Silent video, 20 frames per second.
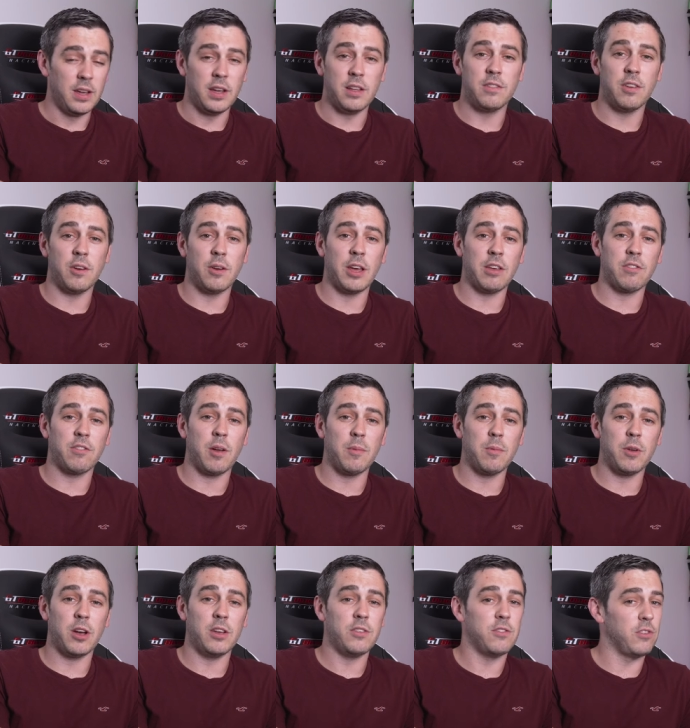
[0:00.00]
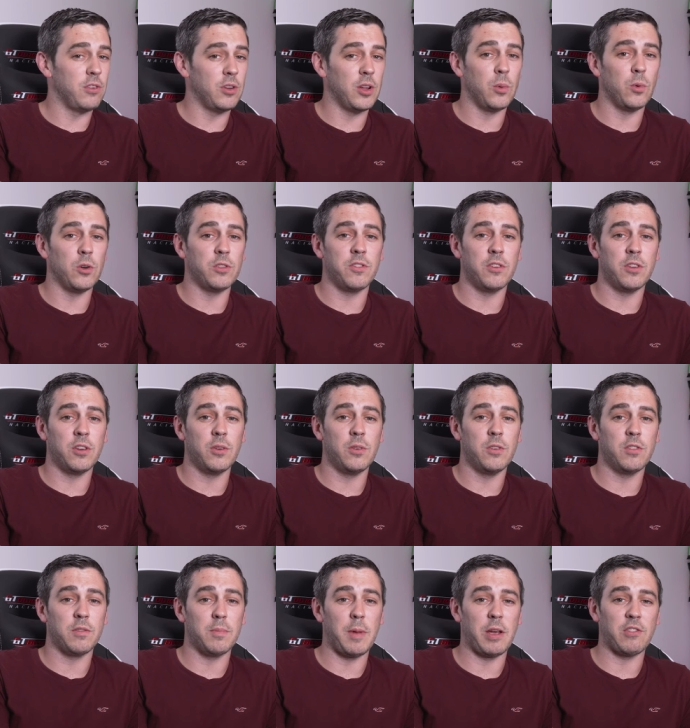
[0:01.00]
Until next time guys, you know what to
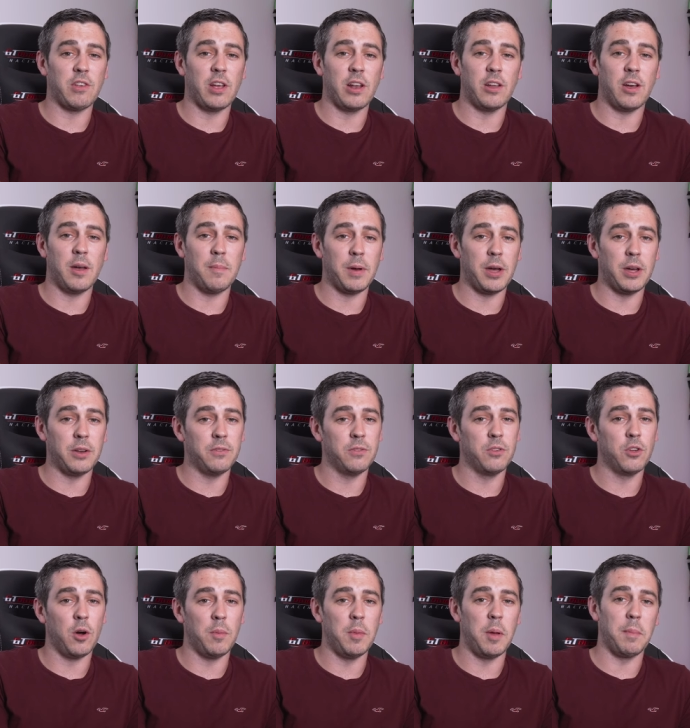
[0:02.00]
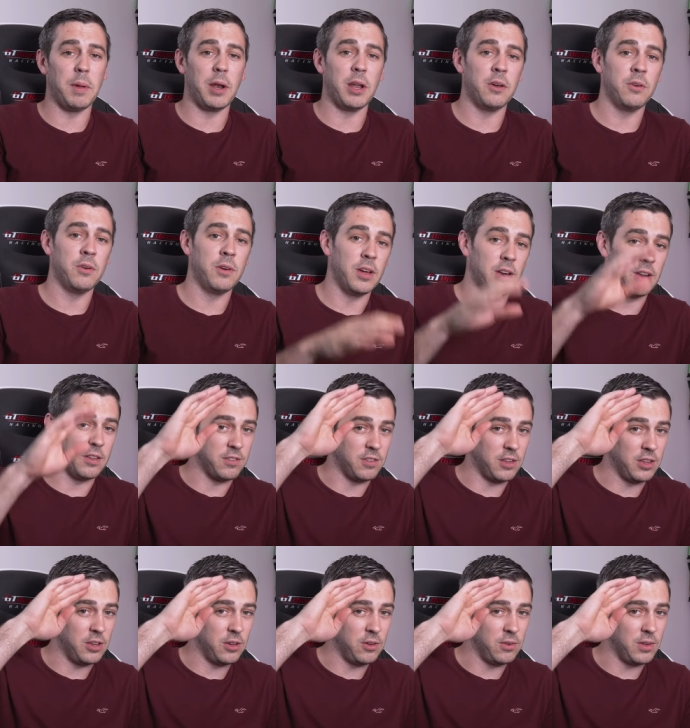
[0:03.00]
do, smash that like button, comment below, and I'll
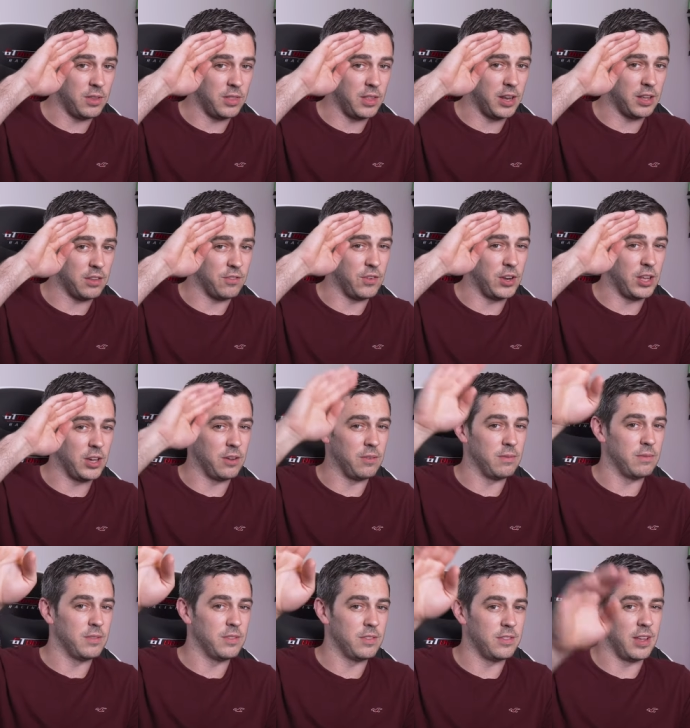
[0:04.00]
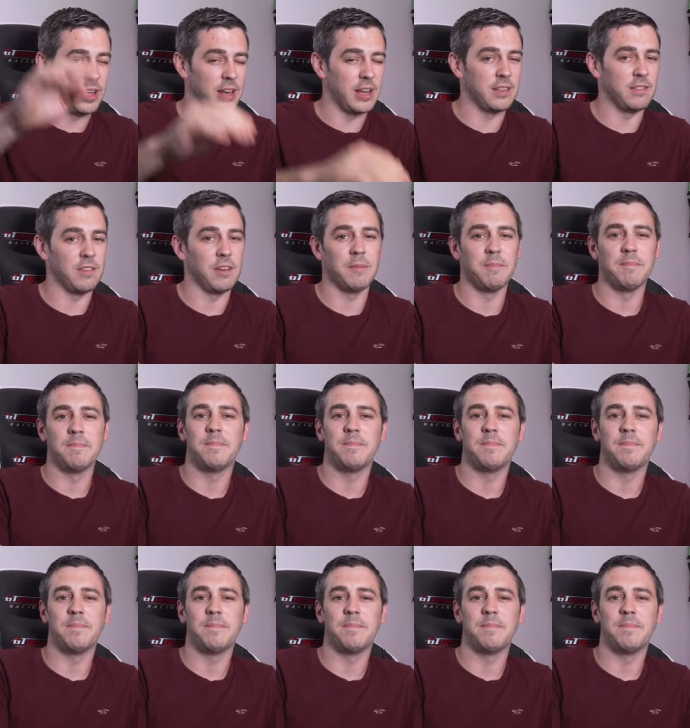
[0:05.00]
see you in the next video. See you later.